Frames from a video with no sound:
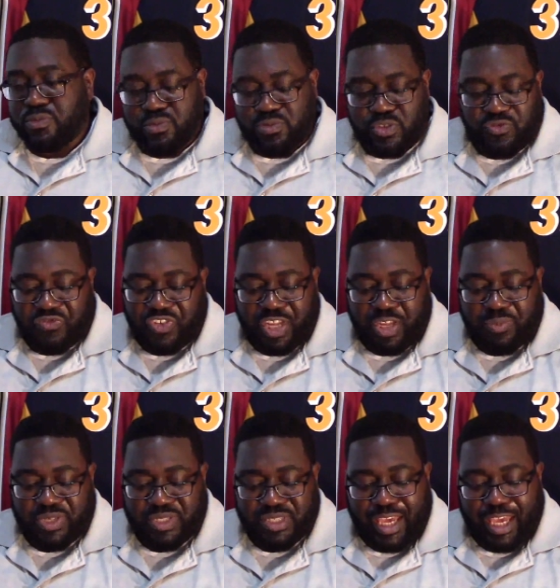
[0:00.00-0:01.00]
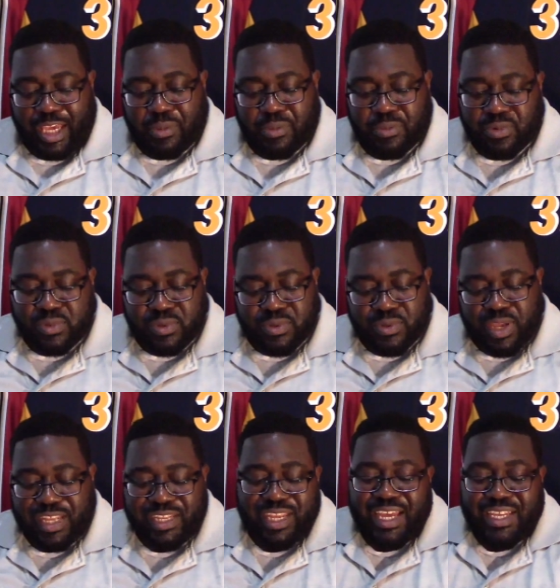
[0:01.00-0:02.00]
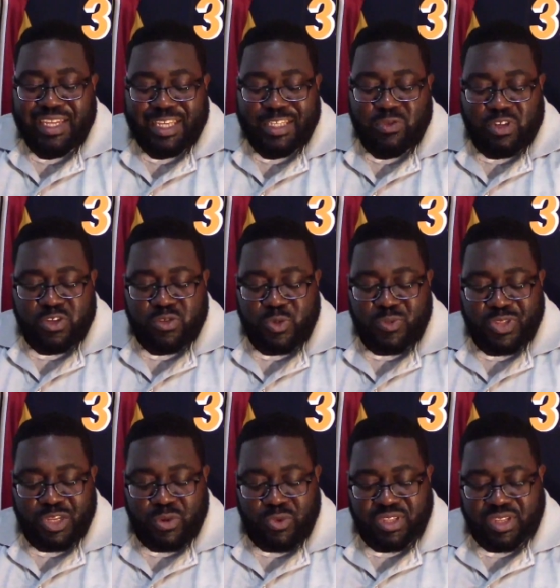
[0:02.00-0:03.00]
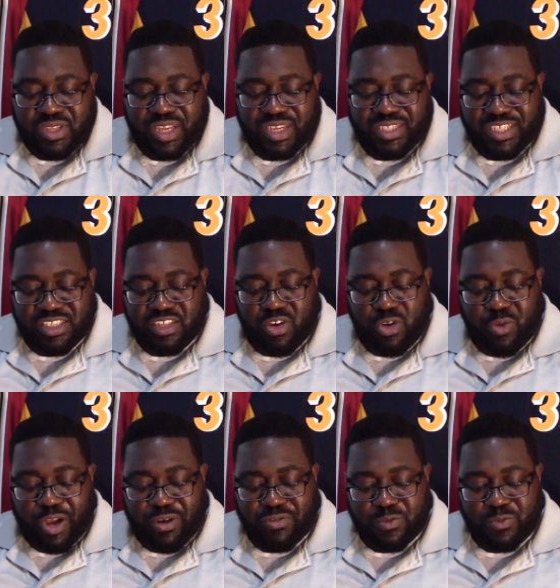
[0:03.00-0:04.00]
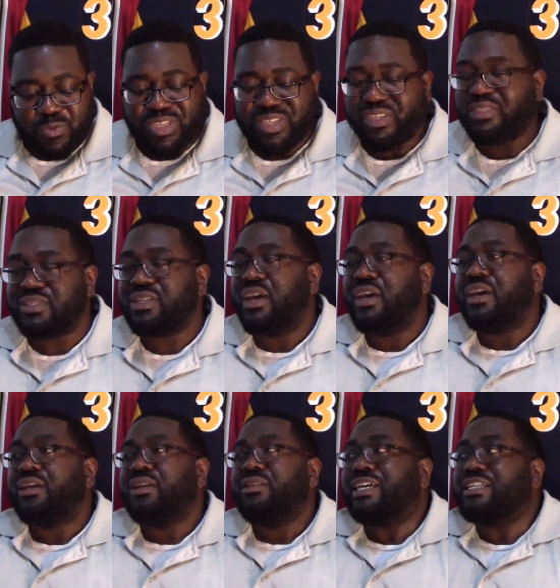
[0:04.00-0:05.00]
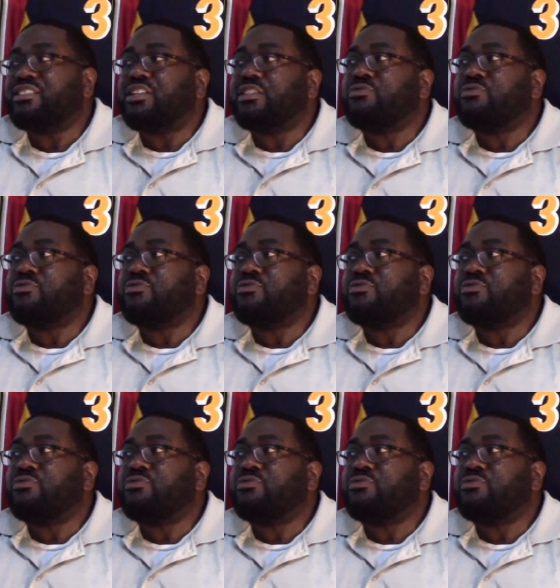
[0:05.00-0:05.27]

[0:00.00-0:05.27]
develop his game. And that's ultimately what the Knicks need to go after, because that's another